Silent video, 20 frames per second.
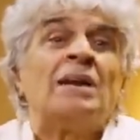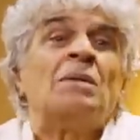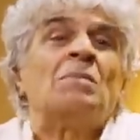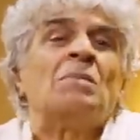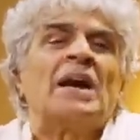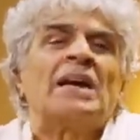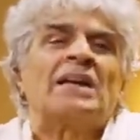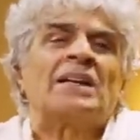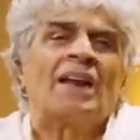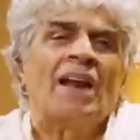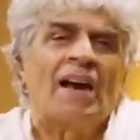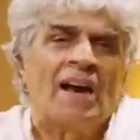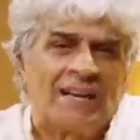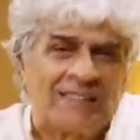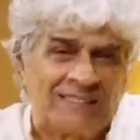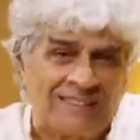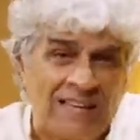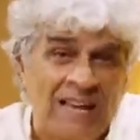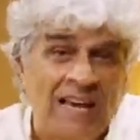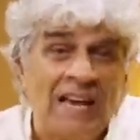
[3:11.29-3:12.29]
in my
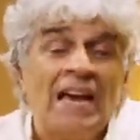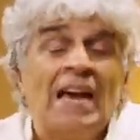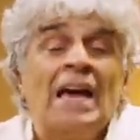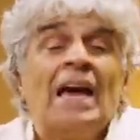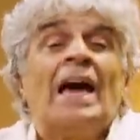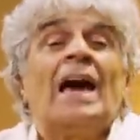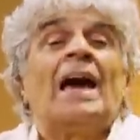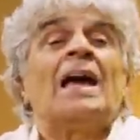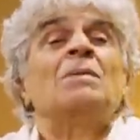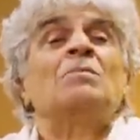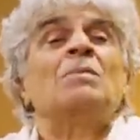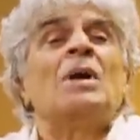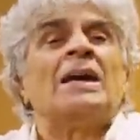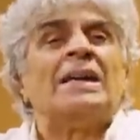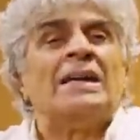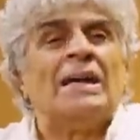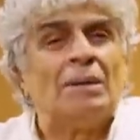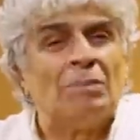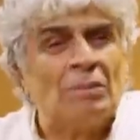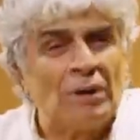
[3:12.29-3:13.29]
class and my
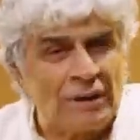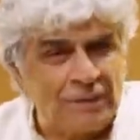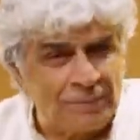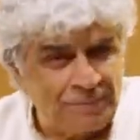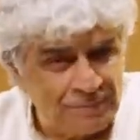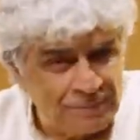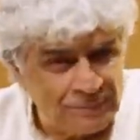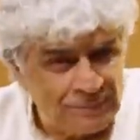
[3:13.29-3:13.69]
neighbor.